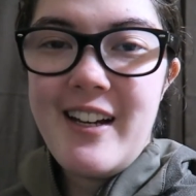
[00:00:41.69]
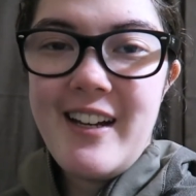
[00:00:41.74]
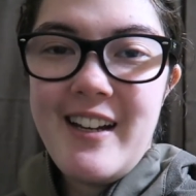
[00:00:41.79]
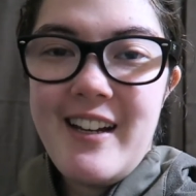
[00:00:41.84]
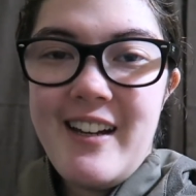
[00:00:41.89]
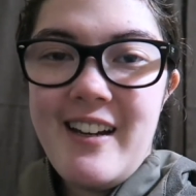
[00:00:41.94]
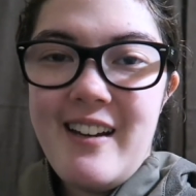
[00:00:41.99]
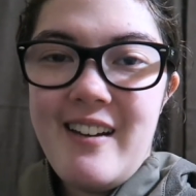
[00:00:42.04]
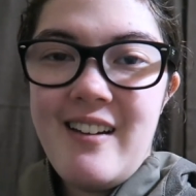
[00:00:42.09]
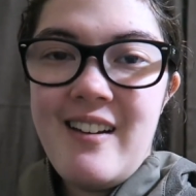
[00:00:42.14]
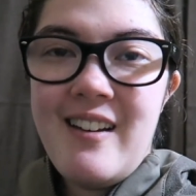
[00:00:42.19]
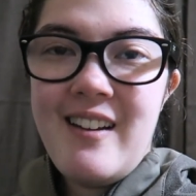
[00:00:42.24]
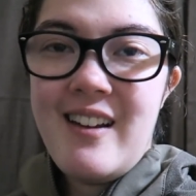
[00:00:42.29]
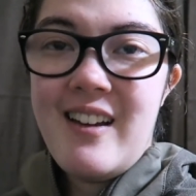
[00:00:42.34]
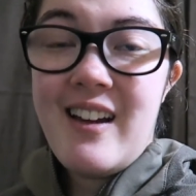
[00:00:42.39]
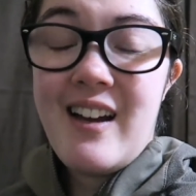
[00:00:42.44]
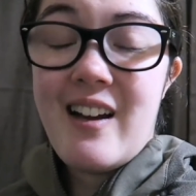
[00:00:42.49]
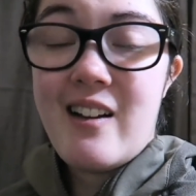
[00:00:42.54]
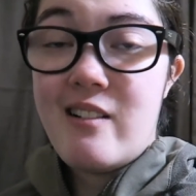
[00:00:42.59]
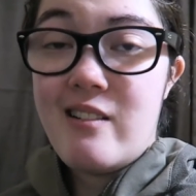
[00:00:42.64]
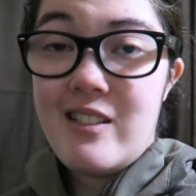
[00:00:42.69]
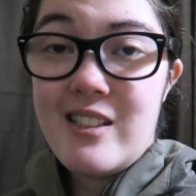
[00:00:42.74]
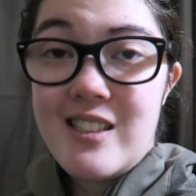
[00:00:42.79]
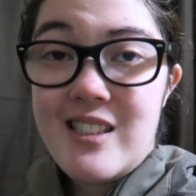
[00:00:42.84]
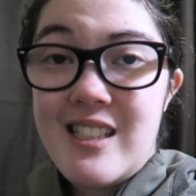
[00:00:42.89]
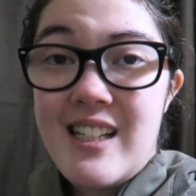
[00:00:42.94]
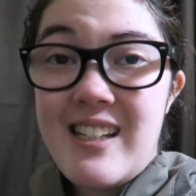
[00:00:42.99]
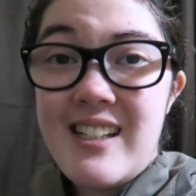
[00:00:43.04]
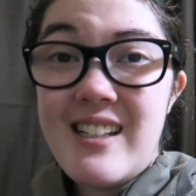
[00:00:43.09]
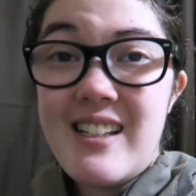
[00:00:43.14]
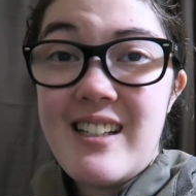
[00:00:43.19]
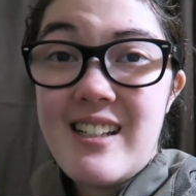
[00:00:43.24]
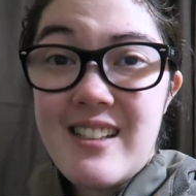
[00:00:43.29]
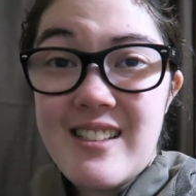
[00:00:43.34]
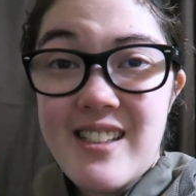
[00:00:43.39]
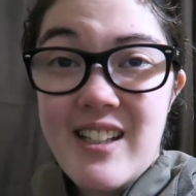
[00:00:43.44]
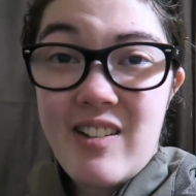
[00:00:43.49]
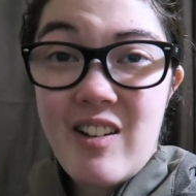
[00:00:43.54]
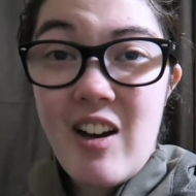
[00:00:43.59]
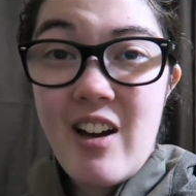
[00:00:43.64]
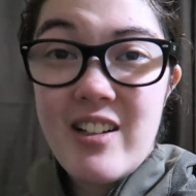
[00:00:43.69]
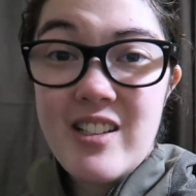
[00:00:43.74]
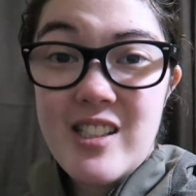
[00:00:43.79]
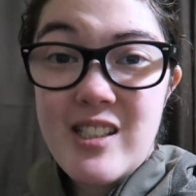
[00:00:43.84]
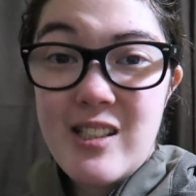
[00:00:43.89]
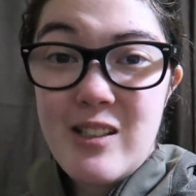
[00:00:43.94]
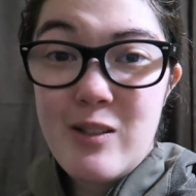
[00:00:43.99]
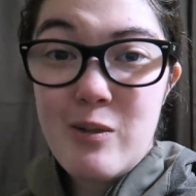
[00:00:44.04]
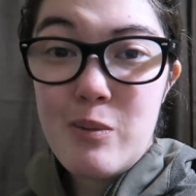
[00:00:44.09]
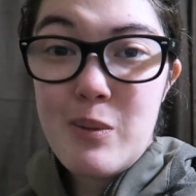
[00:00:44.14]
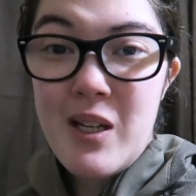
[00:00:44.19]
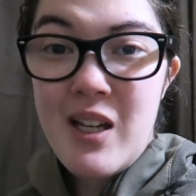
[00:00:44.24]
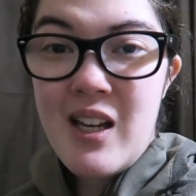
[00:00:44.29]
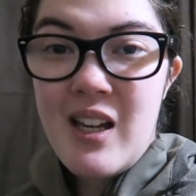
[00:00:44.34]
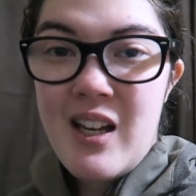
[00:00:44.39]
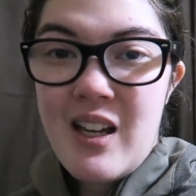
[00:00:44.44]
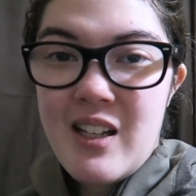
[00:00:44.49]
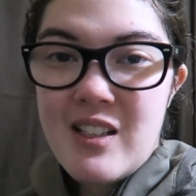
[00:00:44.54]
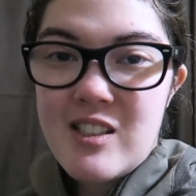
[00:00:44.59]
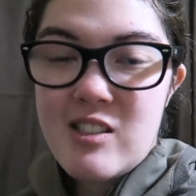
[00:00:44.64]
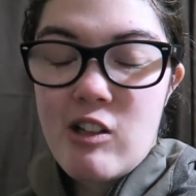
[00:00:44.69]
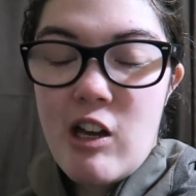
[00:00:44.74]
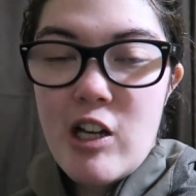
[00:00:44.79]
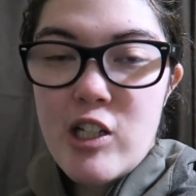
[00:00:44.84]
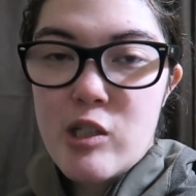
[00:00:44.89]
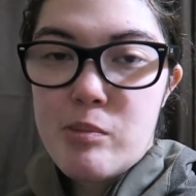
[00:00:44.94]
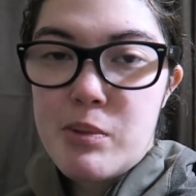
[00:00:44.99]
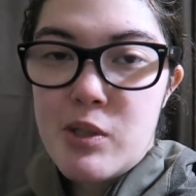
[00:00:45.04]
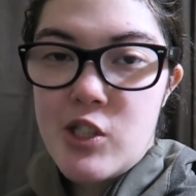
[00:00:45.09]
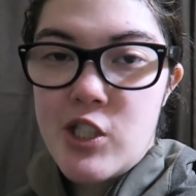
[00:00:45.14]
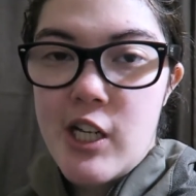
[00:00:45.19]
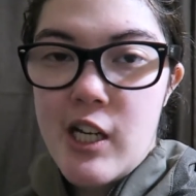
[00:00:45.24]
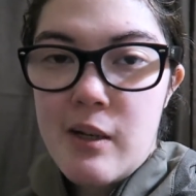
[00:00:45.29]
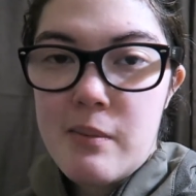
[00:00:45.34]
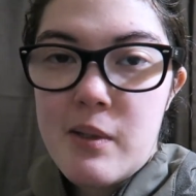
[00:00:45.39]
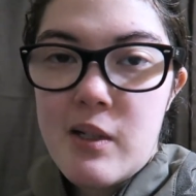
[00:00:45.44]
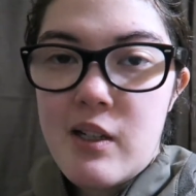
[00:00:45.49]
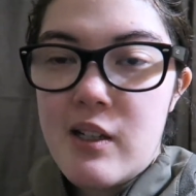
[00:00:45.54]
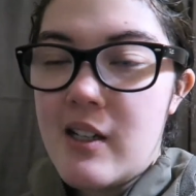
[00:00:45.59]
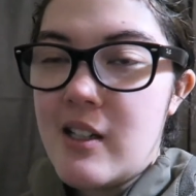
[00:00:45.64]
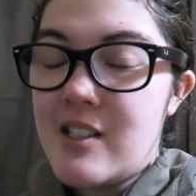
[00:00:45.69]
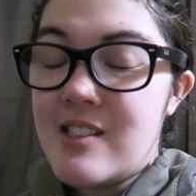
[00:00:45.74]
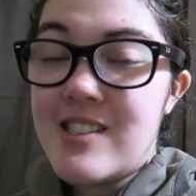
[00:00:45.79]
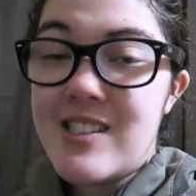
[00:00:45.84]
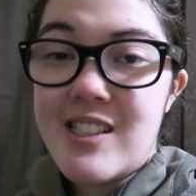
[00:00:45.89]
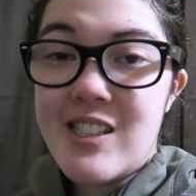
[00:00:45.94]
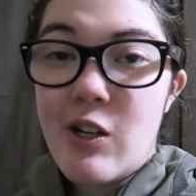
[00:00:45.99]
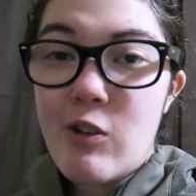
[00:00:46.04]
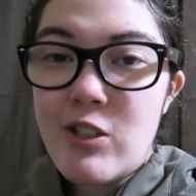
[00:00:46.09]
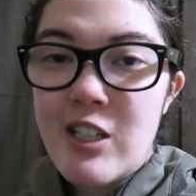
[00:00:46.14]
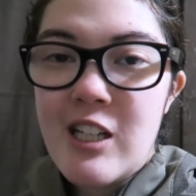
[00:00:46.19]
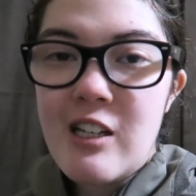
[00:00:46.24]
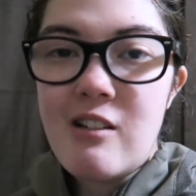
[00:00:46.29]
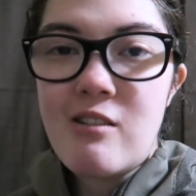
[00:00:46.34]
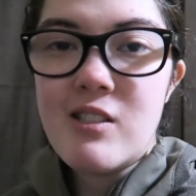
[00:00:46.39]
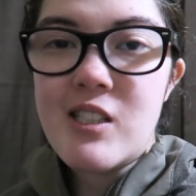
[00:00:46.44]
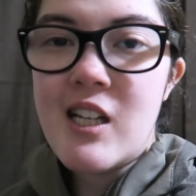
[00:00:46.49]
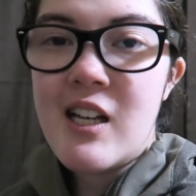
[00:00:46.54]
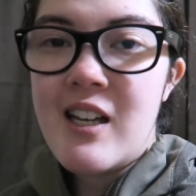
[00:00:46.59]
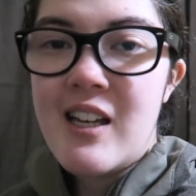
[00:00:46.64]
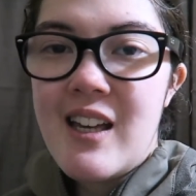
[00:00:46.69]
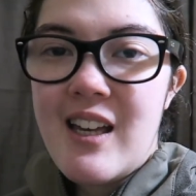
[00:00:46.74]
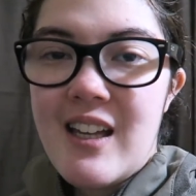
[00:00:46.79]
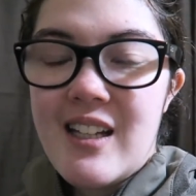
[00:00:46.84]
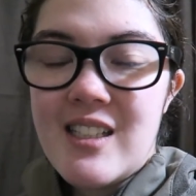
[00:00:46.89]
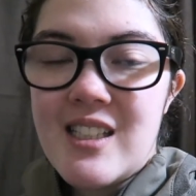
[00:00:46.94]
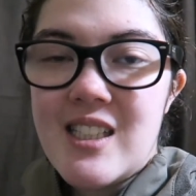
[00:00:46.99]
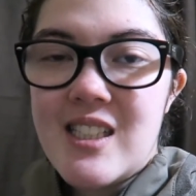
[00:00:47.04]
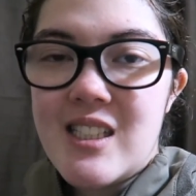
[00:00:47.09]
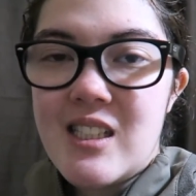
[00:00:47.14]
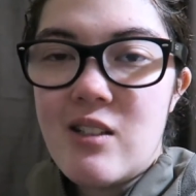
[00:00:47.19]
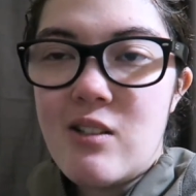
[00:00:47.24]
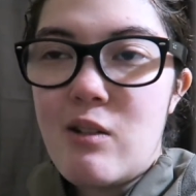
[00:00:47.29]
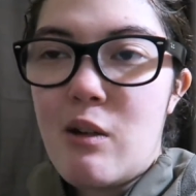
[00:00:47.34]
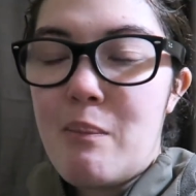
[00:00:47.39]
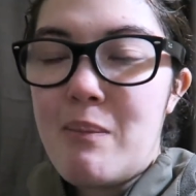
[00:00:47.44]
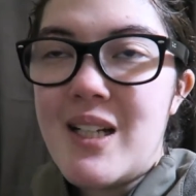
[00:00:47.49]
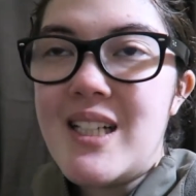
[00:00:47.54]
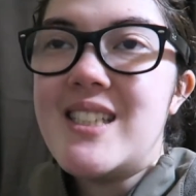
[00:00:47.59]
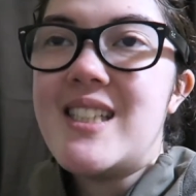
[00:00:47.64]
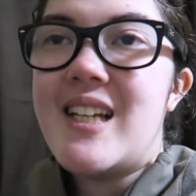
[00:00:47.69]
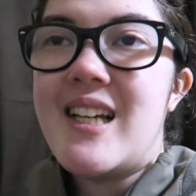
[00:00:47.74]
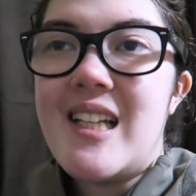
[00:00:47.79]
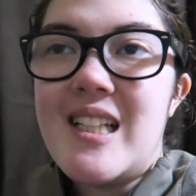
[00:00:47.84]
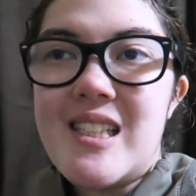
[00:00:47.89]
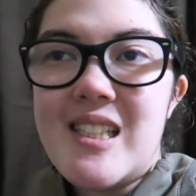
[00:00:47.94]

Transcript: And I already said it, it's a costume slash pajama and it's so cute and so amazing.